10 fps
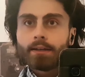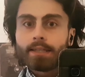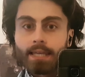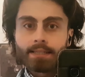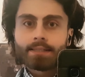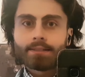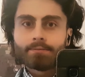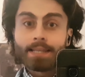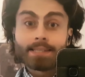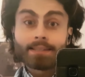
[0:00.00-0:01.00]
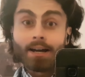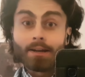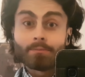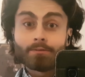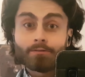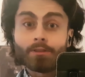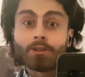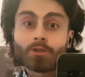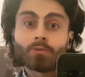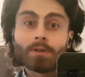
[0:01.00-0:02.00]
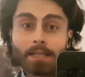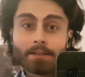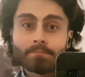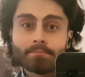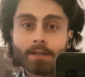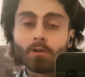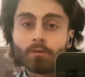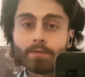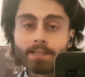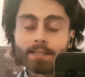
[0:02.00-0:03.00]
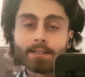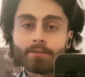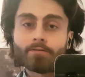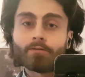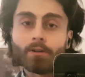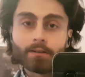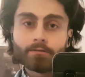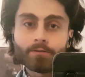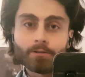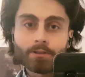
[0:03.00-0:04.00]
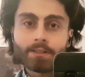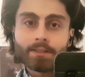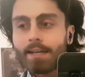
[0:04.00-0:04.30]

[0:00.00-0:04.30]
yes, it's time for the screening. I'll visit a friend first,